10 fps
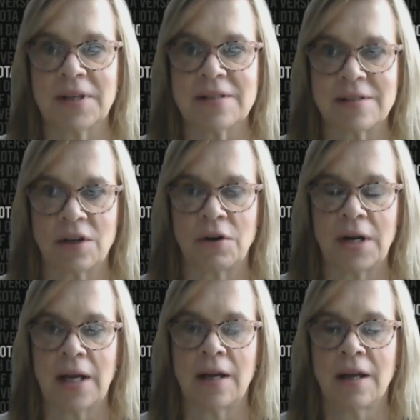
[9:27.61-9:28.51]

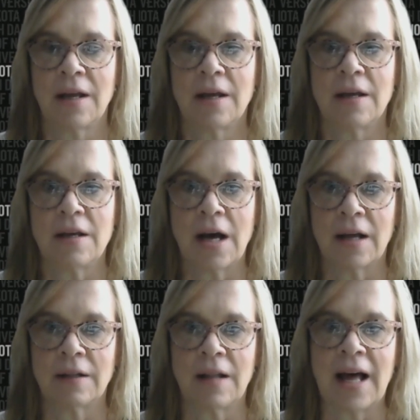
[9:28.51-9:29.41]
considering
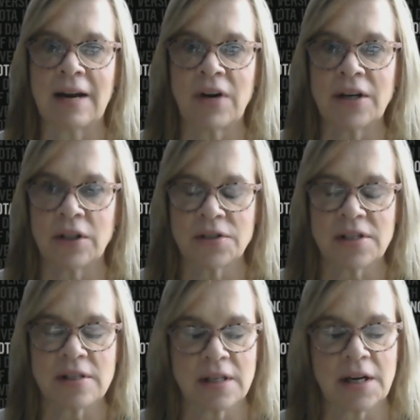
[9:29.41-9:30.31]
a lot of our
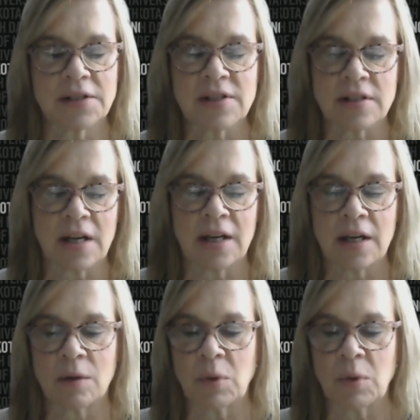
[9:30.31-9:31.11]
nurses in our study,